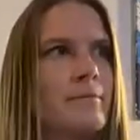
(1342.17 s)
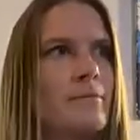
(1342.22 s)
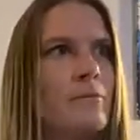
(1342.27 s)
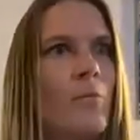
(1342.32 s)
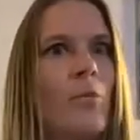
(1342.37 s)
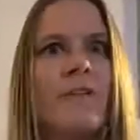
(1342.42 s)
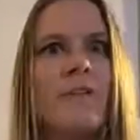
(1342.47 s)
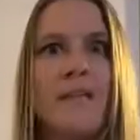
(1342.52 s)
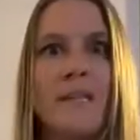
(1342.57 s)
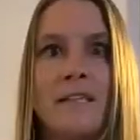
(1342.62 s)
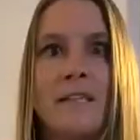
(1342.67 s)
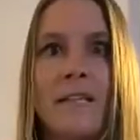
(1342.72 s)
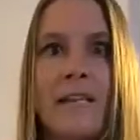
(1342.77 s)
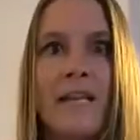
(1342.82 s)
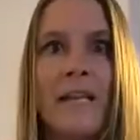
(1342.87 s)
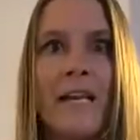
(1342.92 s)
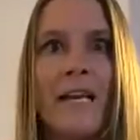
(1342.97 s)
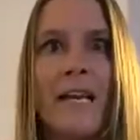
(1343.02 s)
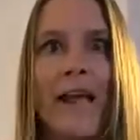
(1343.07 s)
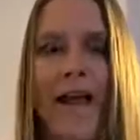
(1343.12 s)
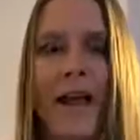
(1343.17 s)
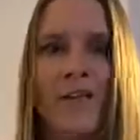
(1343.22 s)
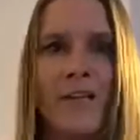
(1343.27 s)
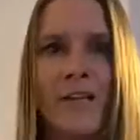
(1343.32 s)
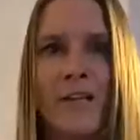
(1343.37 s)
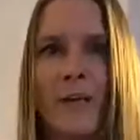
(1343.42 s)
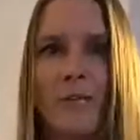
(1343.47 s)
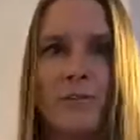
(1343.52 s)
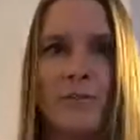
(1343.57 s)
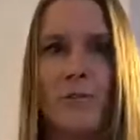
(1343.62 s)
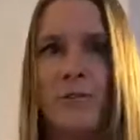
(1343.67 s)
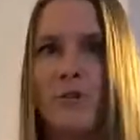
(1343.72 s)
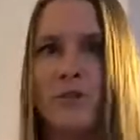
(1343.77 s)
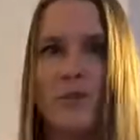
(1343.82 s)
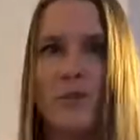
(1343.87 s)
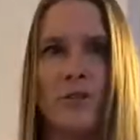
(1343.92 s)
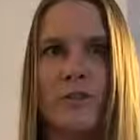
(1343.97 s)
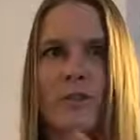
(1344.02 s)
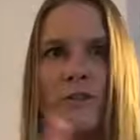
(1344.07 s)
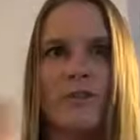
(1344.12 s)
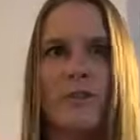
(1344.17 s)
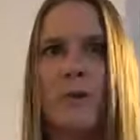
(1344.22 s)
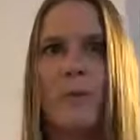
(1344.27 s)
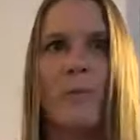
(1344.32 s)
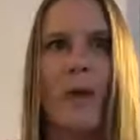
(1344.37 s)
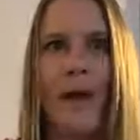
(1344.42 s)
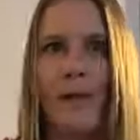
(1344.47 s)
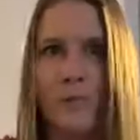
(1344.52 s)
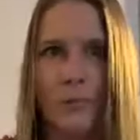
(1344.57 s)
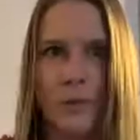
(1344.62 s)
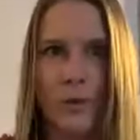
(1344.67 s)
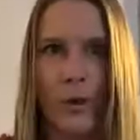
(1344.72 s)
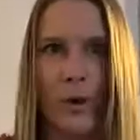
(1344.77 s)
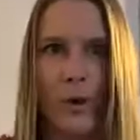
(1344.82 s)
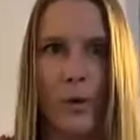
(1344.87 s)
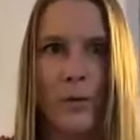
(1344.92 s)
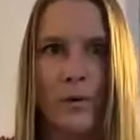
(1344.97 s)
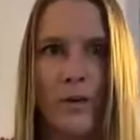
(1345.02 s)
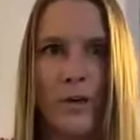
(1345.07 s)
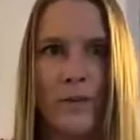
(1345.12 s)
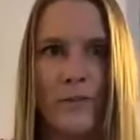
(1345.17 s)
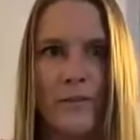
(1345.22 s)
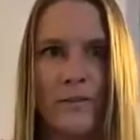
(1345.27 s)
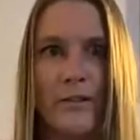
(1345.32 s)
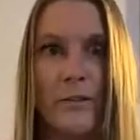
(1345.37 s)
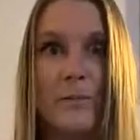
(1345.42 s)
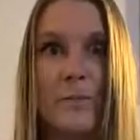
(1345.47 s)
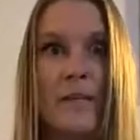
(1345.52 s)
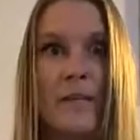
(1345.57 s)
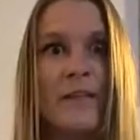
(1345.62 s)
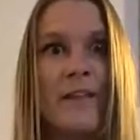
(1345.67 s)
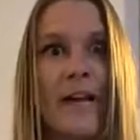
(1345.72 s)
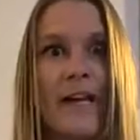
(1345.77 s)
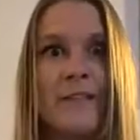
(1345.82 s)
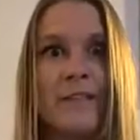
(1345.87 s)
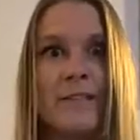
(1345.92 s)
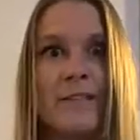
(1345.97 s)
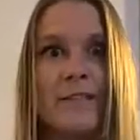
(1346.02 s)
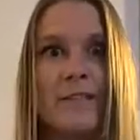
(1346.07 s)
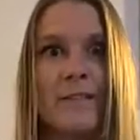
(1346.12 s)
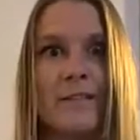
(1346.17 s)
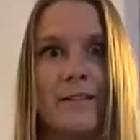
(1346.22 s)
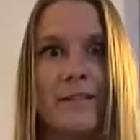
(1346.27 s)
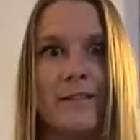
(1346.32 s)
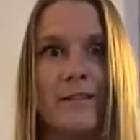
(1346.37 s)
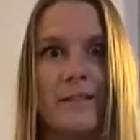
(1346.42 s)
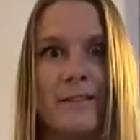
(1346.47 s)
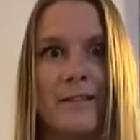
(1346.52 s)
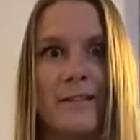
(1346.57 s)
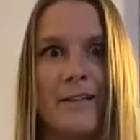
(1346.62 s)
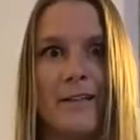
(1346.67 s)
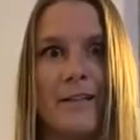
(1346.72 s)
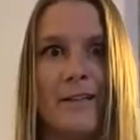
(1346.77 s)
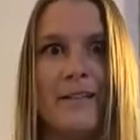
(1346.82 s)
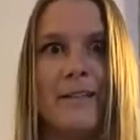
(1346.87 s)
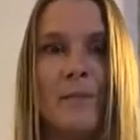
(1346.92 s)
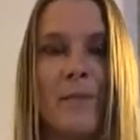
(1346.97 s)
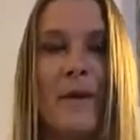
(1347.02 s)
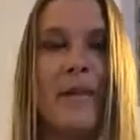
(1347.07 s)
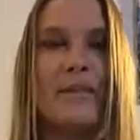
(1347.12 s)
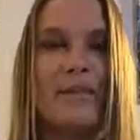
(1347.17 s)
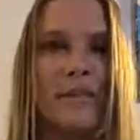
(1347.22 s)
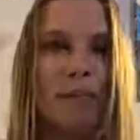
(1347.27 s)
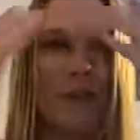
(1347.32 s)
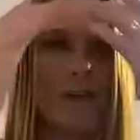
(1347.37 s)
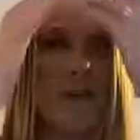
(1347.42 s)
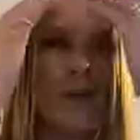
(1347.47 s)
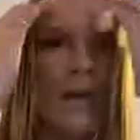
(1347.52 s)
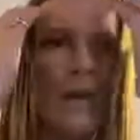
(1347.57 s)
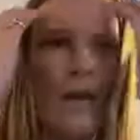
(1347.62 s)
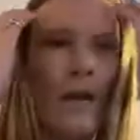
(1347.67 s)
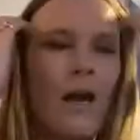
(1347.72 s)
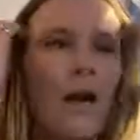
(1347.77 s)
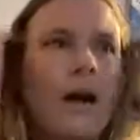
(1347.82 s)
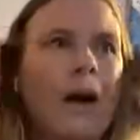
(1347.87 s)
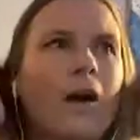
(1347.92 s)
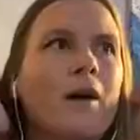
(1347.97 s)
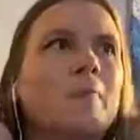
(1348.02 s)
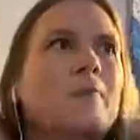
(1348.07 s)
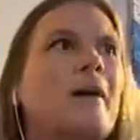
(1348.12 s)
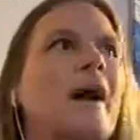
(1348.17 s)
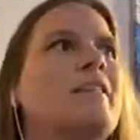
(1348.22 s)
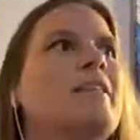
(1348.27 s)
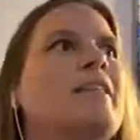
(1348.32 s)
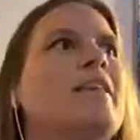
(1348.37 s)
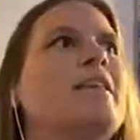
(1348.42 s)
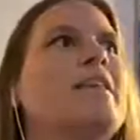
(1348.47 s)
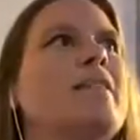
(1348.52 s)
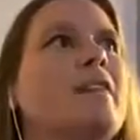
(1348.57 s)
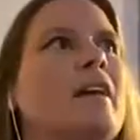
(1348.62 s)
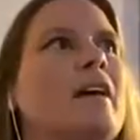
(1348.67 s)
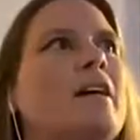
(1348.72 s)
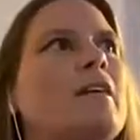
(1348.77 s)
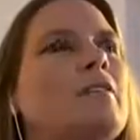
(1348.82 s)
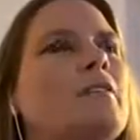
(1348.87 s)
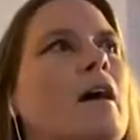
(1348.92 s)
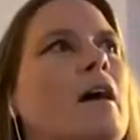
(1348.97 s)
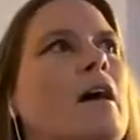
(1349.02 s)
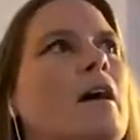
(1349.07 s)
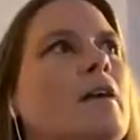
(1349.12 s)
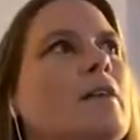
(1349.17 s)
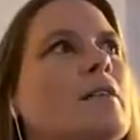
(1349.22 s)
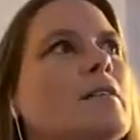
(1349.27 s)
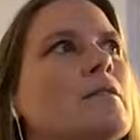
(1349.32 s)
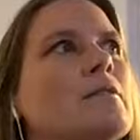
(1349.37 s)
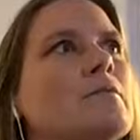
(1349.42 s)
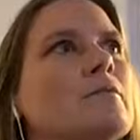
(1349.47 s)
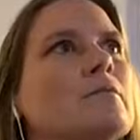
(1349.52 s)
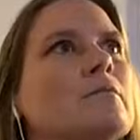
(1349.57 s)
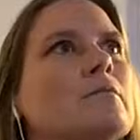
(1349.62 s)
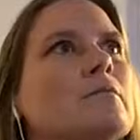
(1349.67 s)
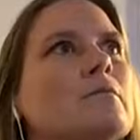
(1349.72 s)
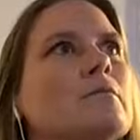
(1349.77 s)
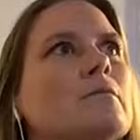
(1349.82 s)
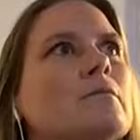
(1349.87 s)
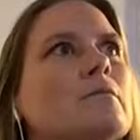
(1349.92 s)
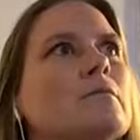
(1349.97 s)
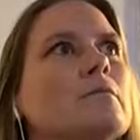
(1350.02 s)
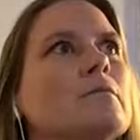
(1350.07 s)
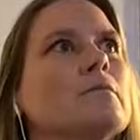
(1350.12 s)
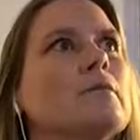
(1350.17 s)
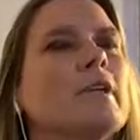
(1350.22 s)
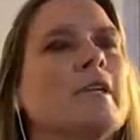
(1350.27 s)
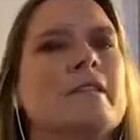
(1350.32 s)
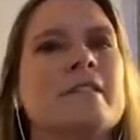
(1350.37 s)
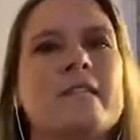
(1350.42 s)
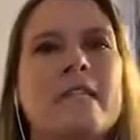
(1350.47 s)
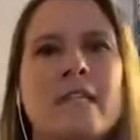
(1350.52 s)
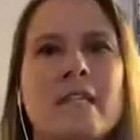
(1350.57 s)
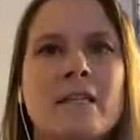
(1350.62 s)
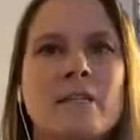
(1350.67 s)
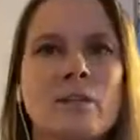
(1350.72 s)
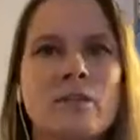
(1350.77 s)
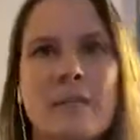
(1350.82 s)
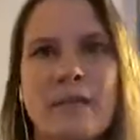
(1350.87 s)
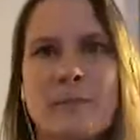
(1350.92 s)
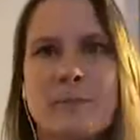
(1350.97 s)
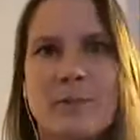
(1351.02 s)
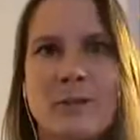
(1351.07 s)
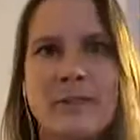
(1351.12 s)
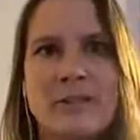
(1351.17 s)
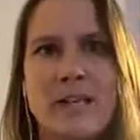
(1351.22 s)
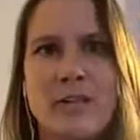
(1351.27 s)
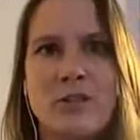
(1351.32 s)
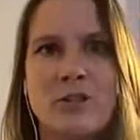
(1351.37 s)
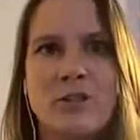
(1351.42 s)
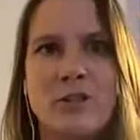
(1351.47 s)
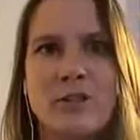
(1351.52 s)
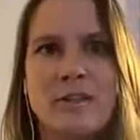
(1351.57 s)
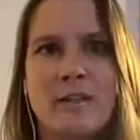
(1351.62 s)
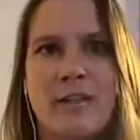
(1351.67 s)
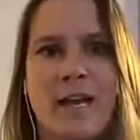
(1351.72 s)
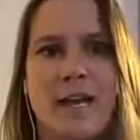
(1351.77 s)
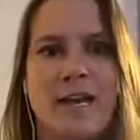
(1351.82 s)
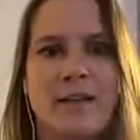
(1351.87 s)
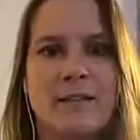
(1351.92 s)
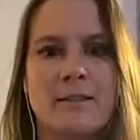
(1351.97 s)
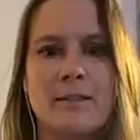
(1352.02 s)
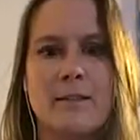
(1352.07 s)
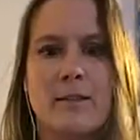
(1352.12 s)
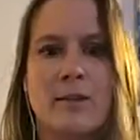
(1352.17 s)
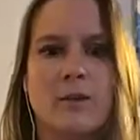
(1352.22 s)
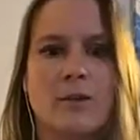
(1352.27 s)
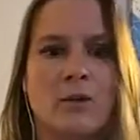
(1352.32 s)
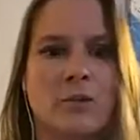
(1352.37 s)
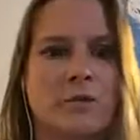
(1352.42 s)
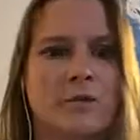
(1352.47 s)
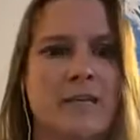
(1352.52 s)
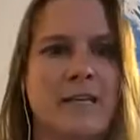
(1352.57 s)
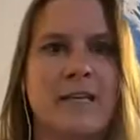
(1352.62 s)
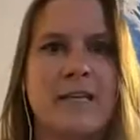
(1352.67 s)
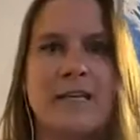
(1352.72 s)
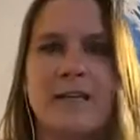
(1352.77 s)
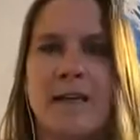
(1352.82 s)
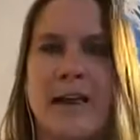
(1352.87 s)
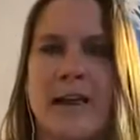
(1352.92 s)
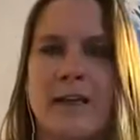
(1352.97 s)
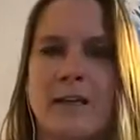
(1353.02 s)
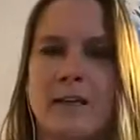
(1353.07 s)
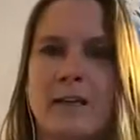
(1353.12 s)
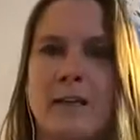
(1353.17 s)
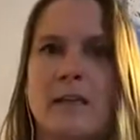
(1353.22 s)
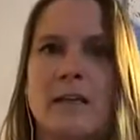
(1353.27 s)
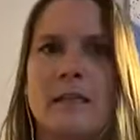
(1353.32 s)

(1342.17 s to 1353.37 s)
what they need and having them just their mind blown, to me, it's amazing. I think that exceeding those expectations and, taking that,